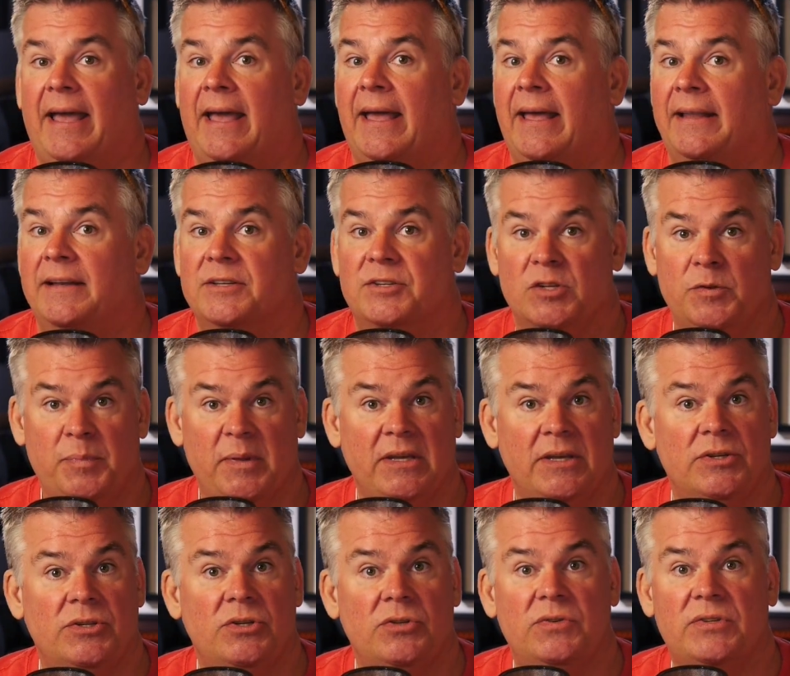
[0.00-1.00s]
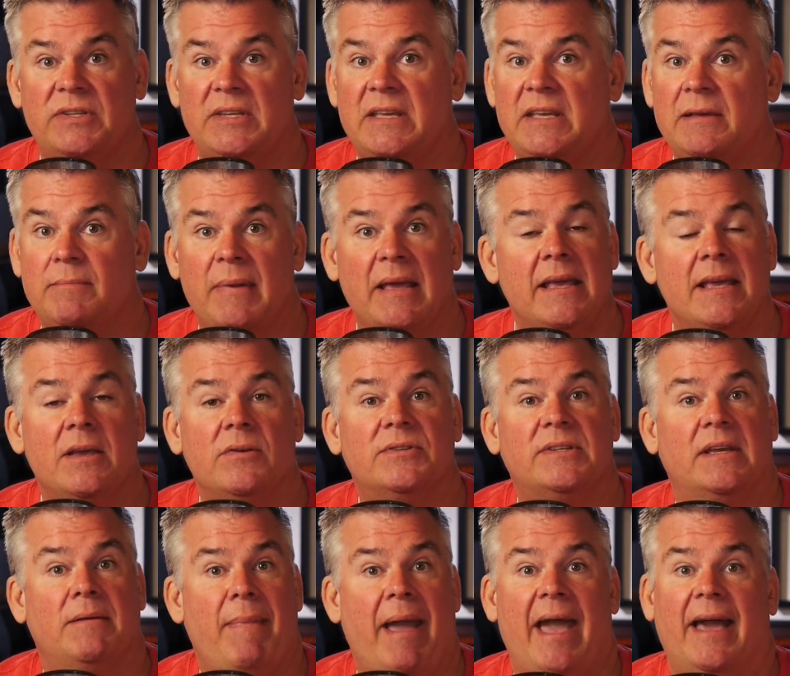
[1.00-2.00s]
And just because you see me
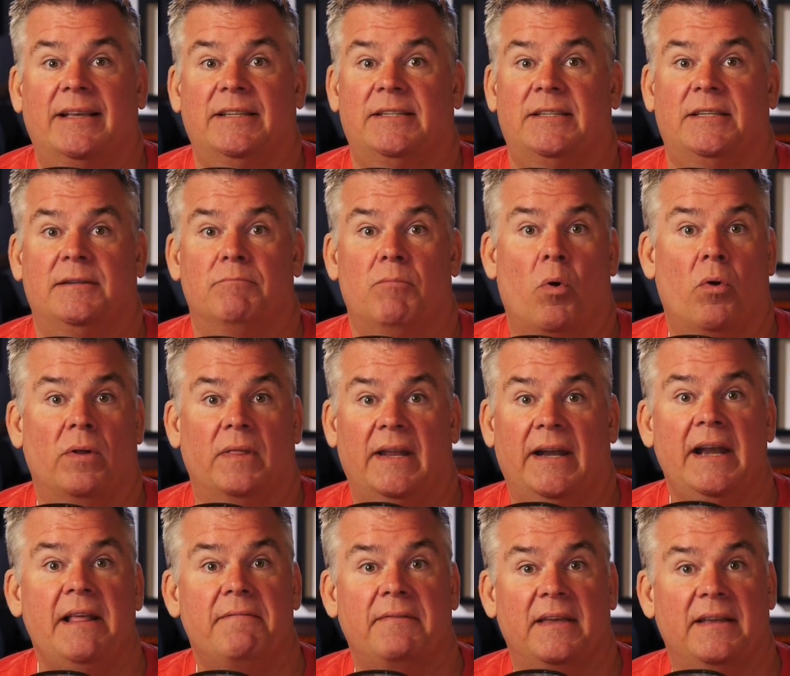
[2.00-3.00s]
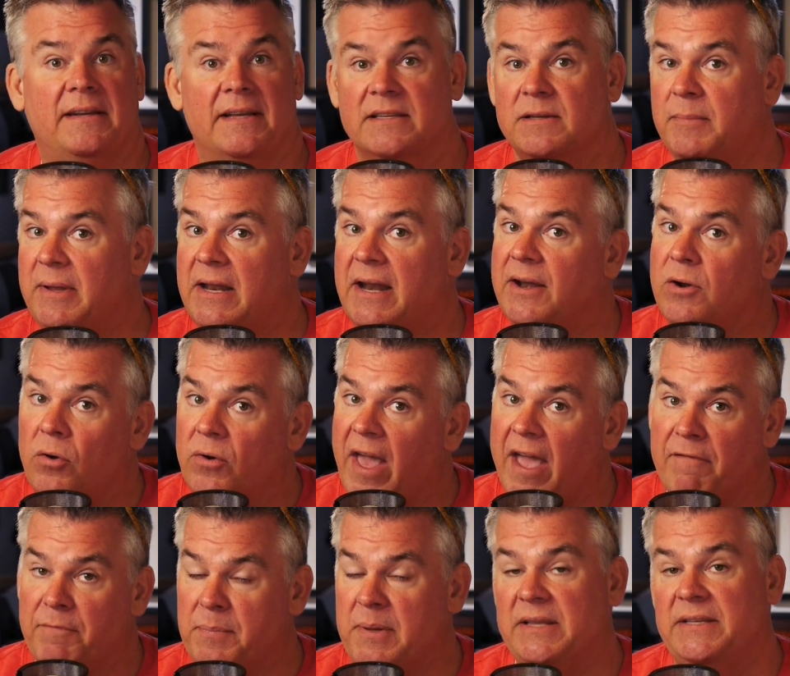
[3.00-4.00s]
using Macs more than anything doesn't mean I don't
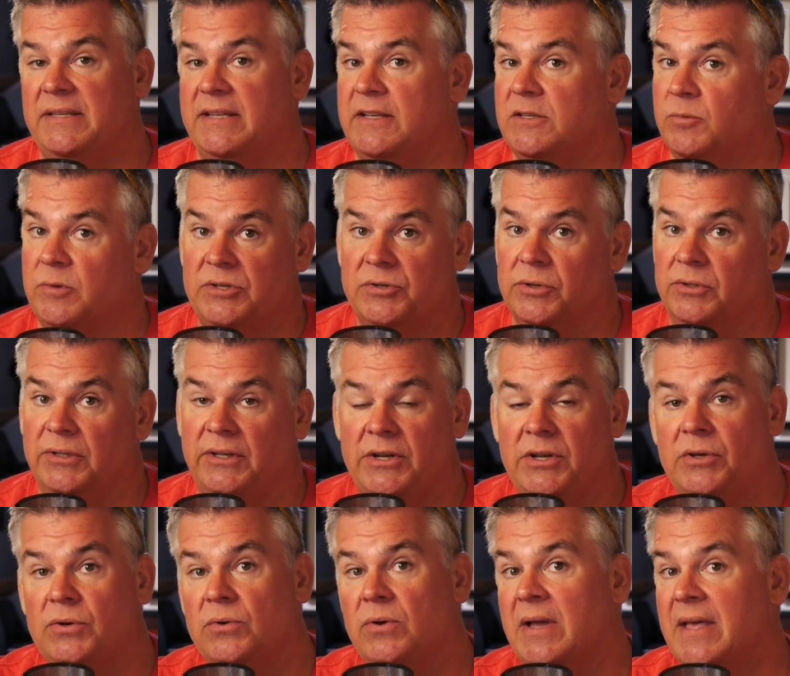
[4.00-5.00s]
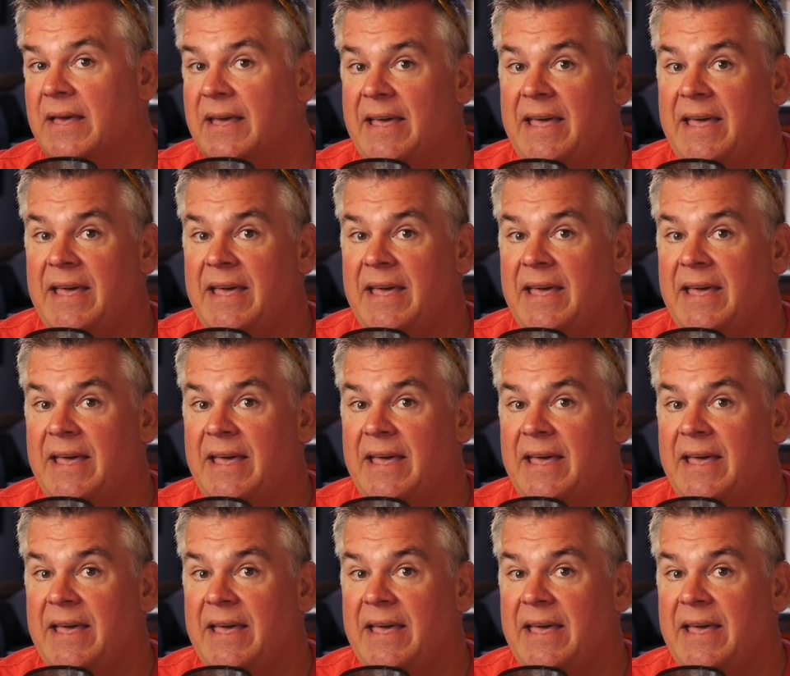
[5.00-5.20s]
have PCs. We certainly do.